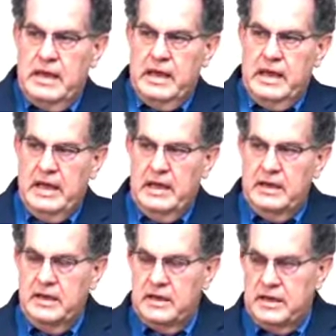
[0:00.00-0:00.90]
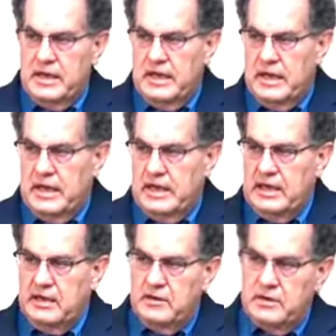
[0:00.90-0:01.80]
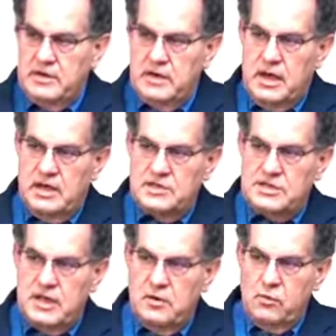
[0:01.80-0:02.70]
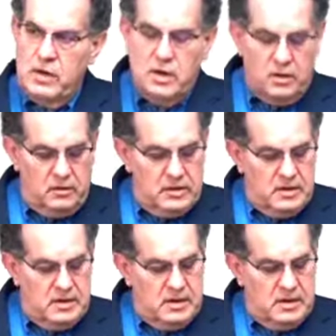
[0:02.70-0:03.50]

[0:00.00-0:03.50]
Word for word: and He does and will